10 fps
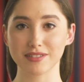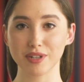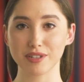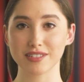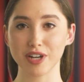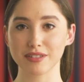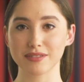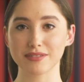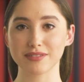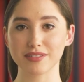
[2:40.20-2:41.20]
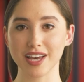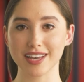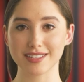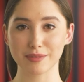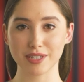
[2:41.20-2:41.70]
The result?
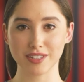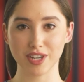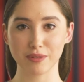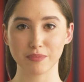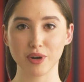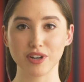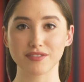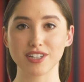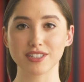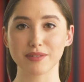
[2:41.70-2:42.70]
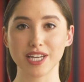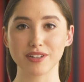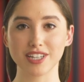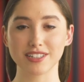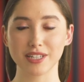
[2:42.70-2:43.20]
A smoother, more efficient
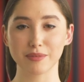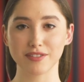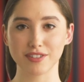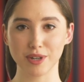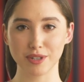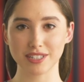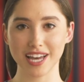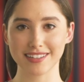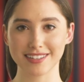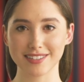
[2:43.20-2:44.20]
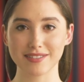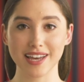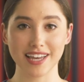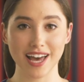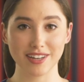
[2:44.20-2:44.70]
migration with fewer chances of
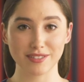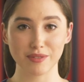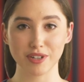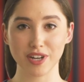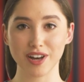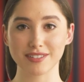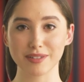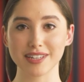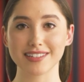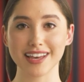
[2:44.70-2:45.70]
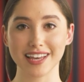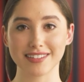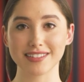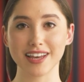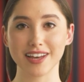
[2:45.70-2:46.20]
setbacks or costly mistakes.